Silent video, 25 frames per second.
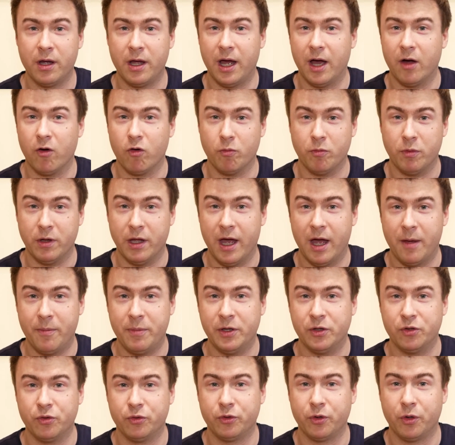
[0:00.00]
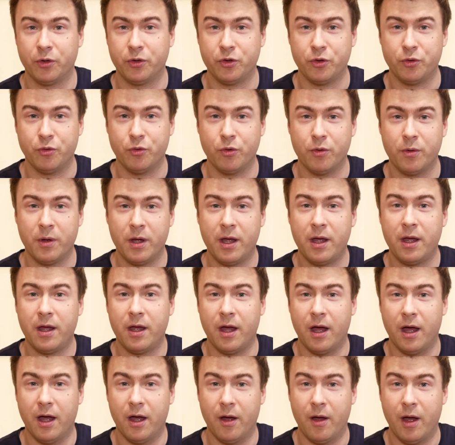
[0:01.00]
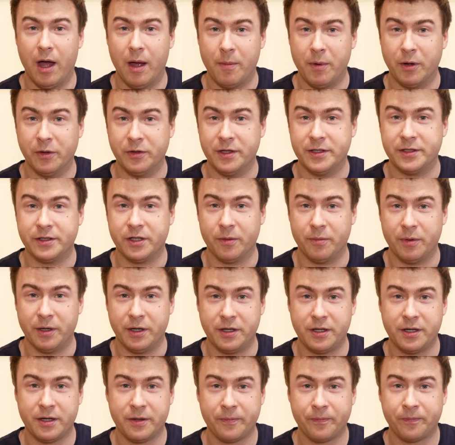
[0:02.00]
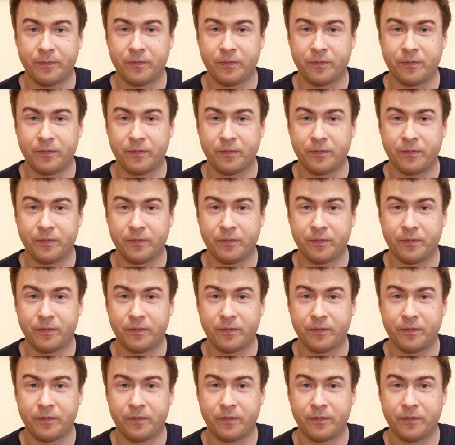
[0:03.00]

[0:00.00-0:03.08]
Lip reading: I would be happy to talk to you about this topic.